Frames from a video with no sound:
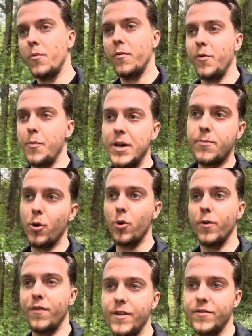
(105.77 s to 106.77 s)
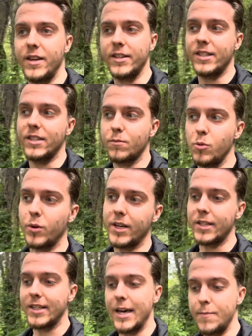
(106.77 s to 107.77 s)
for people who have lived here since Milton
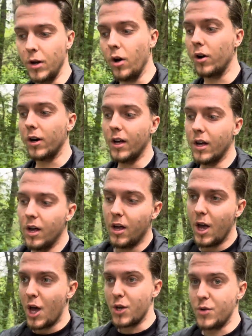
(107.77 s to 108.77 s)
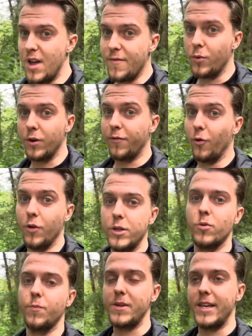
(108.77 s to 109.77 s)
Keynes came along, you never would have thought
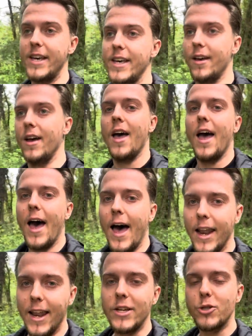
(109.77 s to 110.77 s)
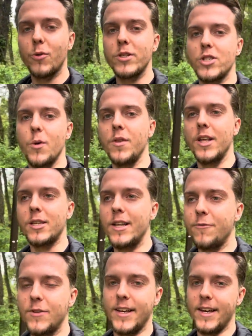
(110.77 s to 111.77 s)
this would be here. Unless you are someone that's
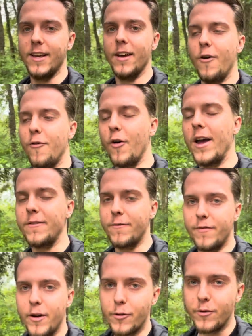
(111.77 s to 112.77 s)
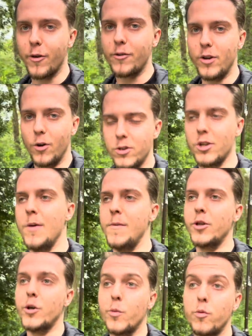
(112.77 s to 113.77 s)
lived here for a very, very long time
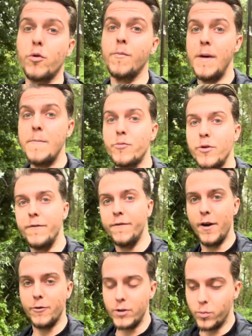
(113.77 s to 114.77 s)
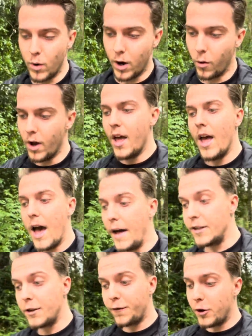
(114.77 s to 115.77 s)
and you will remember it very well. And
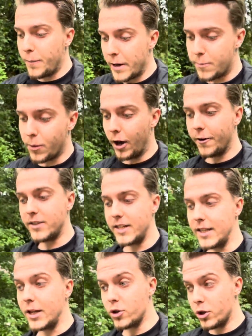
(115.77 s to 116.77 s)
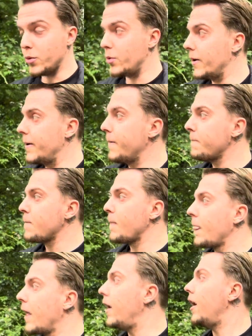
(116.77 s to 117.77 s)
there's a few people that I've seen that do.
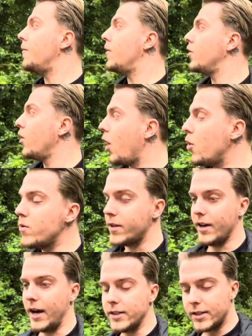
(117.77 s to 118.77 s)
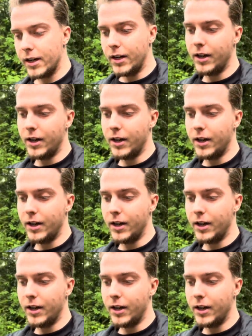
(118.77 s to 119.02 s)
Not only that,